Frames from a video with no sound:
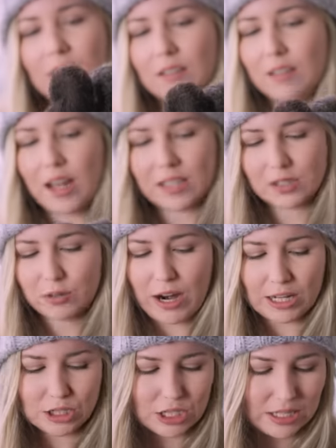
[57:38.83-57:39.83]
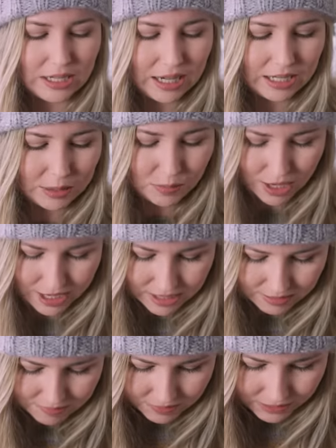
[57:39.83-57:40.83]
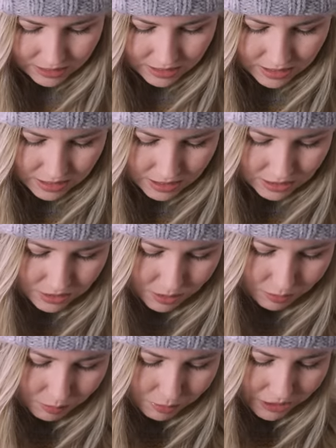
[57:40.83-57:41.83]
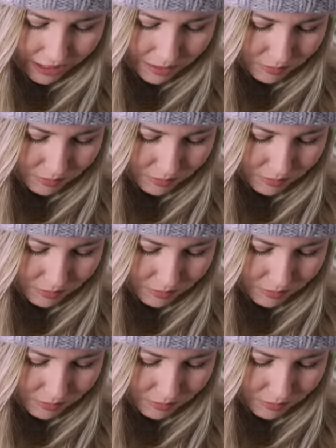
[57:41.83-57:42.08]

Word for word: not scratchy in any way. So the plan